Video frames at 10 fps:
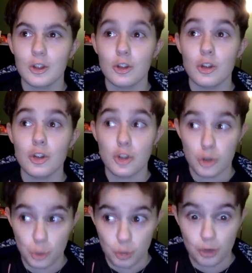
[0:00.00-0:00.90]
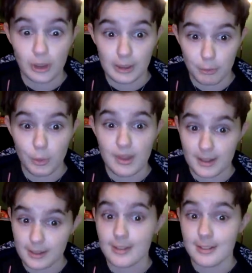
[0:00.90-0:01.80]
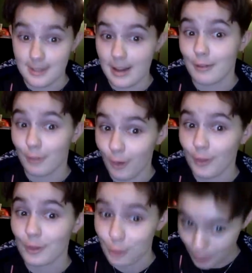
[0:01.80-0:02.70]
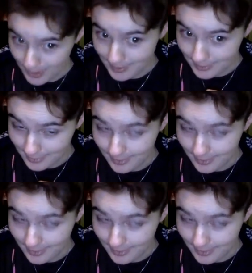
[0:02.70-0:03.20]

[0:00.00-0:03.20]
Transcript: "You should live with us," instead of on the street.